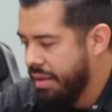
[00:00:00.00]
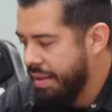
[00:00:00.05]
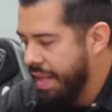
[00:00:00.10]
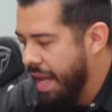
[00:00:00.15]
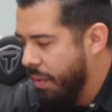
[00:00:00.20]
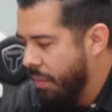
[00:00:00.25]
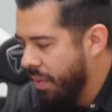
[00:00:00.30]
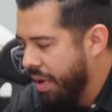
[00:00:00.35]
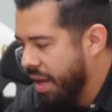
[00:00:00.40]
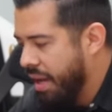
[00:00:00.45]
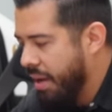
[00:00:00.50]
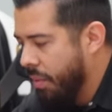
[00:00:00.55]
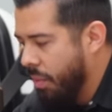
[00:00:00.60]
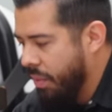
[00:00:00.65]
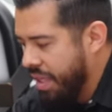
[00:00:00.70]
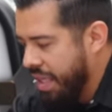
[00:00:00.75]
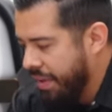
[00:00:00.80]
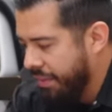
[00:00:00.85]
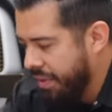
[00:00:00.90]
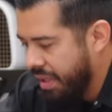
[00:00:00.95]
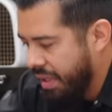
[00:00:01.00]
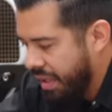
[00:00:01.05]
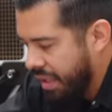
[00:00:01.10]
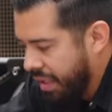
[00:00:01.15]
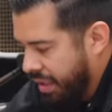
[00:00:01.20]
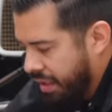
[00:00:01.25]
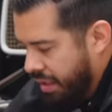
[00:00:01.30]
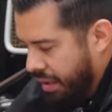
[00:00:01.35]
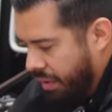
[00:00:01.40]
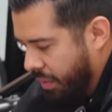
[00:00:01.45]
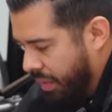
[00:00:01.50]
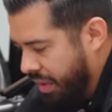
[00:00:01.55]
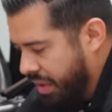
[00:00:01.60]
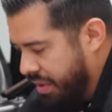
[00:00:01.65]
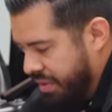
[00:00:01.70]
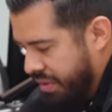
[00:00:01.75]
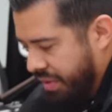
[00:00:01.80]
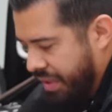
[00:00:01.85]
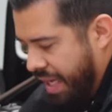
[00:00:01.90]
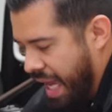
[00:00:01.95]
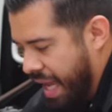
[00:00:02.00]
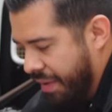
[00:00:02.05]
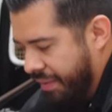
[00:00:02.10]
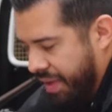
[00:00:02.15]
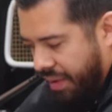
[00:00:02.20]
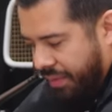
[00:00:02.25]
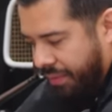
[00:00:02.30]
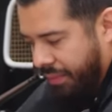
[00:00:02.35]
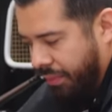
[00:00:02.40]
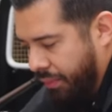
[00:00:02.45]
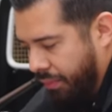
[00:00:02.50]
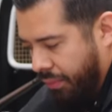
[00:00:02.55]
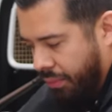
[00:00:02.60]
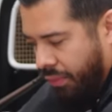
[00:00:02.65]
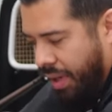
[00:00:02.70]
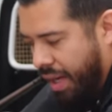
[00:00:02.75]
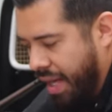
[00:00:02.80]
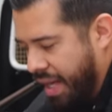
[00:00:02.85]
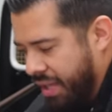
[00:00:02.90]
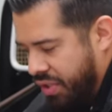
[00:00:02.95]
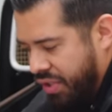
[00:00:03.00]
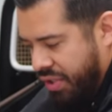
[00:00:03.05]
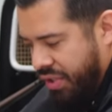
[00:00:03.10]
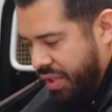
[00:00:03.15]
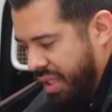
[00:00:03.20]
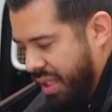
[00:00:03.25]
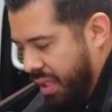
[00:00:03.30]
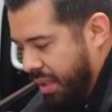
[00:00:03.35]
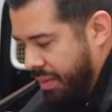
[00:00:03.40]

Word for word: That way, whenever you're cleaning your wheels, you have a fresh,